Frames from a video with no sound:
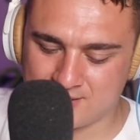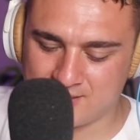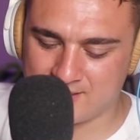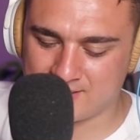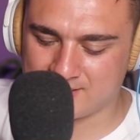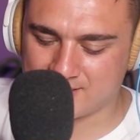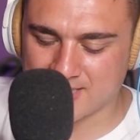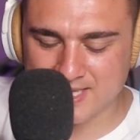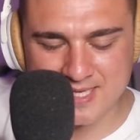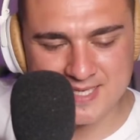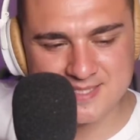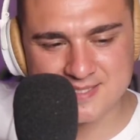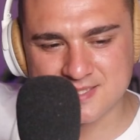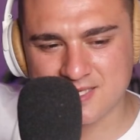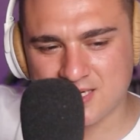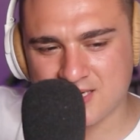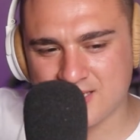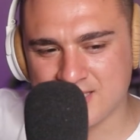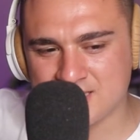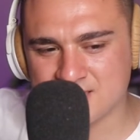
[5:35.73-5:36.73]
Like,
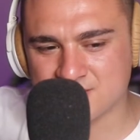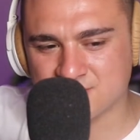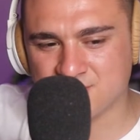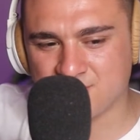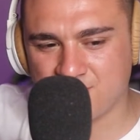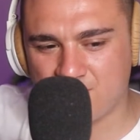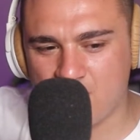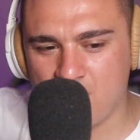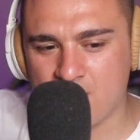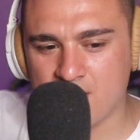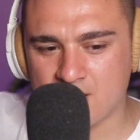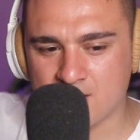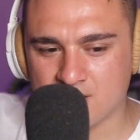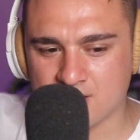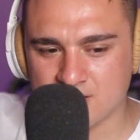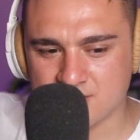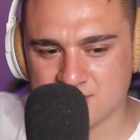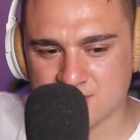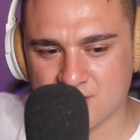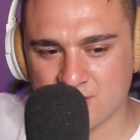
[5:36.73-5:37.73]
Lisa is fire.
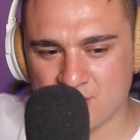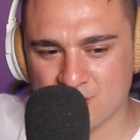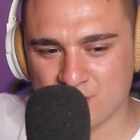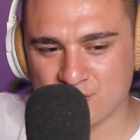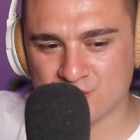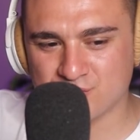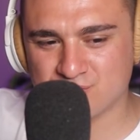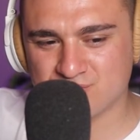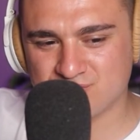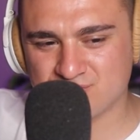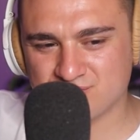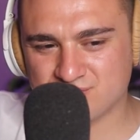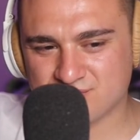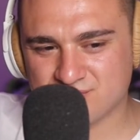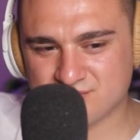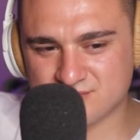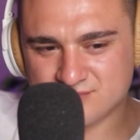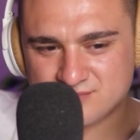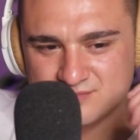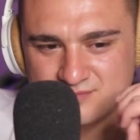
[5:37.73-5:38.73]
Let's go. So
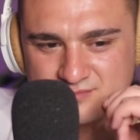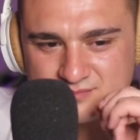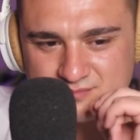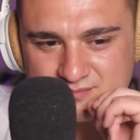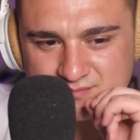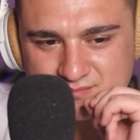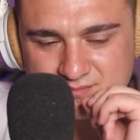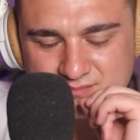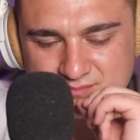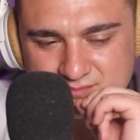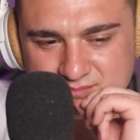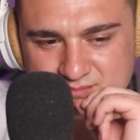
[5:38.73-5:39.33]
you need to speak